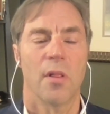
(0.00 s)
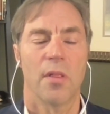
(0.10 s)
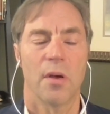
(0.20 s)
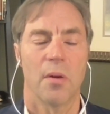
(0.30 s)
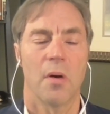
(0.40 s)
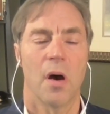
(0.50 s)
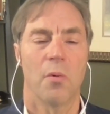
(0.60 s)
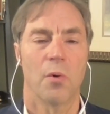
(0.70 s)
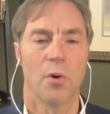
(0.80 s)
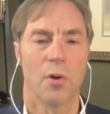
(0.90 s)
a
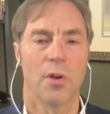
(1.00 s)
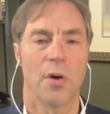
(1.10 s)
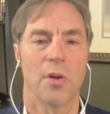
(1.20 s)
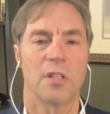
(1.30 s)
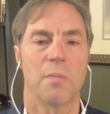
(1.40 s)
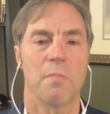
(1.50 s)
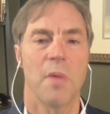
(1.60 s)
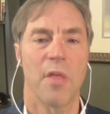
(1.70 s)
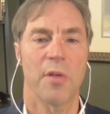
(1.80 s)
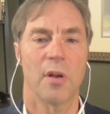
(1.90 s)
rule known as
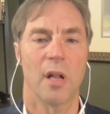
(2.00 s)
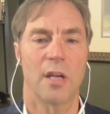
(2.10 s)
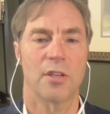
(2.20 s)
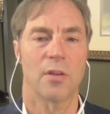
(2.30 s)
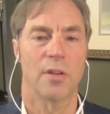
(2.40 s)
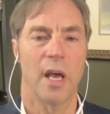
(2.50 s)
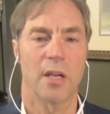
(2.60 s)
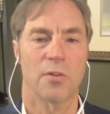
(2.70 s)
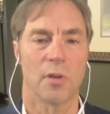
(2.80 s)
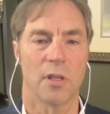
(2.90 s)
methodological
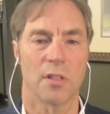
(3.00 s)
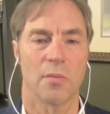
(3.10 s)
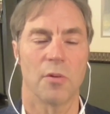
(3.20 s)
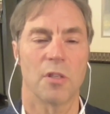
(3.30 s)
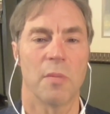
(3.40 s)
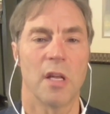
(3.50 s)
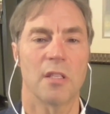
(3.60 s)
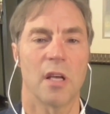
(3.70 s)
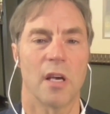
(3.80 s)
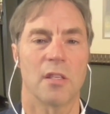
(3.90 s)
naturalism, which many
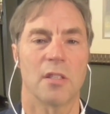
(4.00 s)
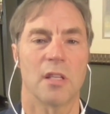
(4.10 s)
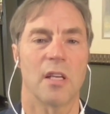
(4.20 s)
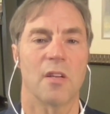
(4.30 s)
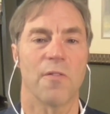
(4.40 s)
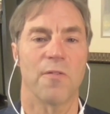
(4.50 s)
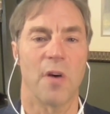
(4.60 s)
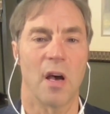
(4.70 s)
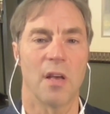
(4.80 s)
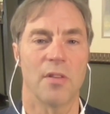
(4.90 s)
scientists think
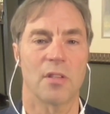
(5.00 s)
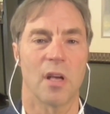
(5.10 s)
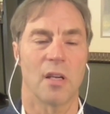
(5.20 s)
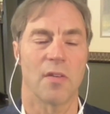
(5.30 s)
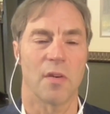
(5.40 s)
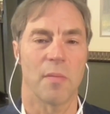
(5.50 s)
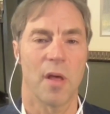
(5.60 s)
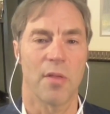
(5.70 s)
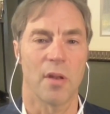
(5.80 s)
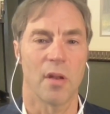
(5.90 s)
define the scientific
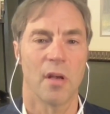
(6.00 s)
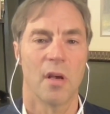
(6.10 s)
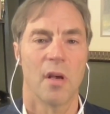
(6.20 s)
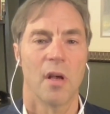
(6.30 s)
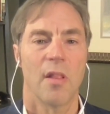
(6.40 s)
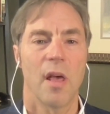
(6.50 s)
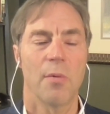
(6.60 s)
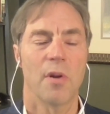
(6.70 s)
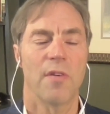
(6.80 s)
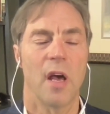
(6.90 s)
method, they would
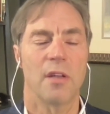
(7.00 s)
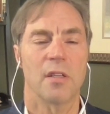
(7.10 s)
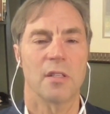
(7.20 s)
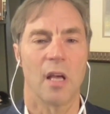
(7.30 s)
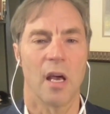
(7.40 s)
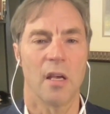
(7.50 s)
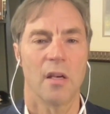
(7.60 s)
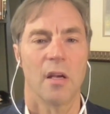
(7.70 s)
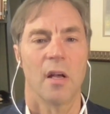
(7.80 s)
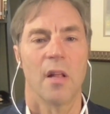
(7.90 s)
have had to say
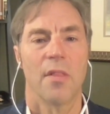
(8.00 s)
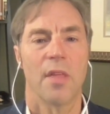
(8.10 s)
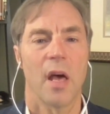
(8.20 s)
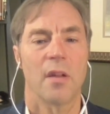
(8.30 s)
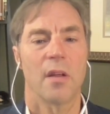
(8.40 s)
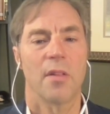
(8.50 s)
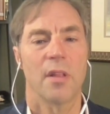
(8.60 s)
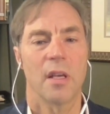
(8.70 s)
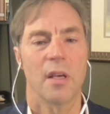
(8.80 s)
that the